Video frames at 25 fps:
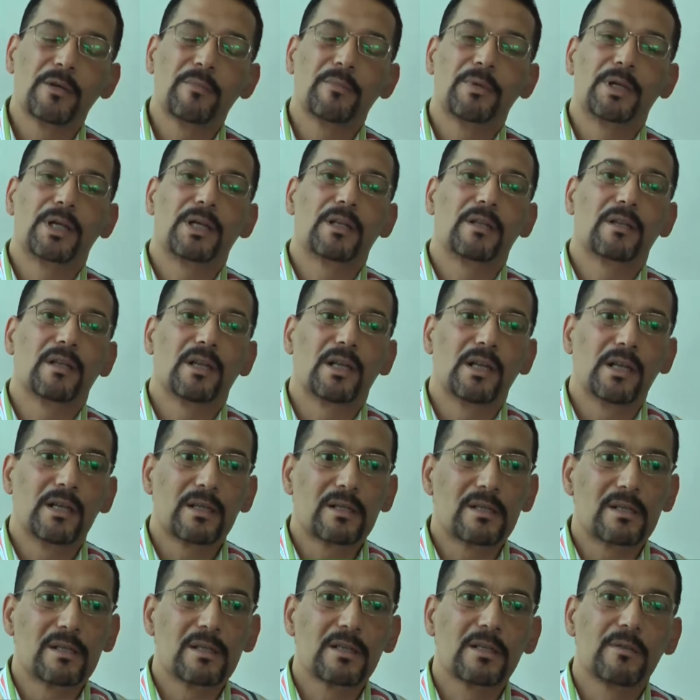pain in the
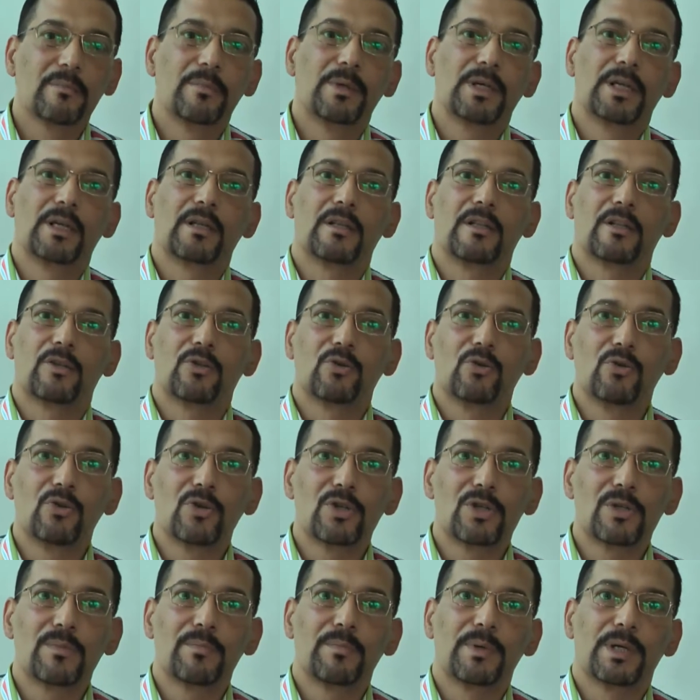legs, pain in the
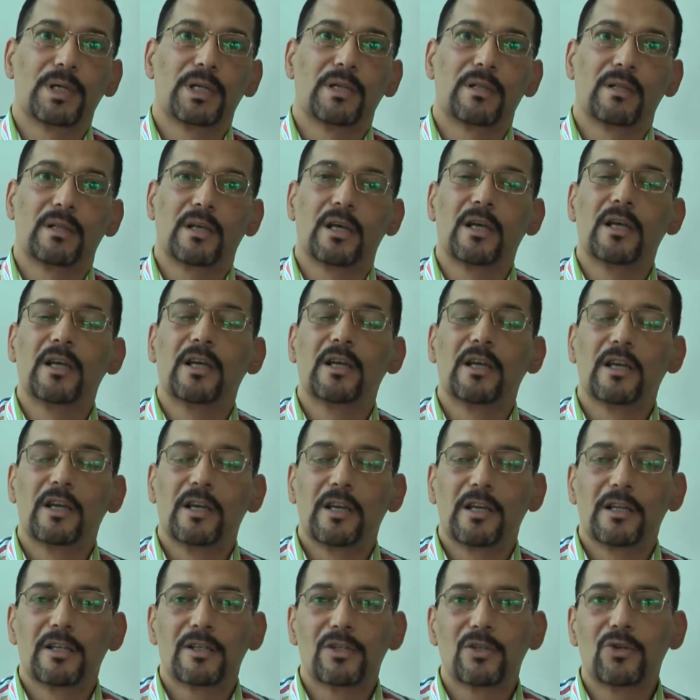toes, pain in the...
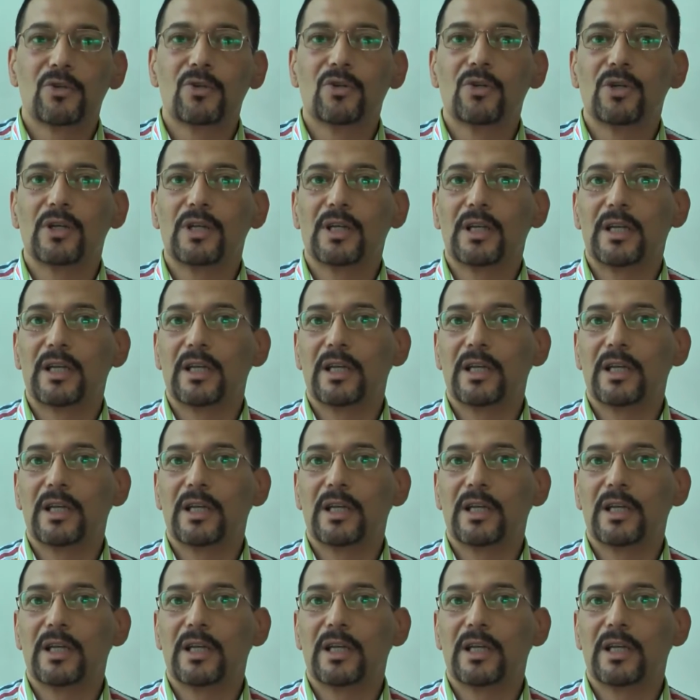So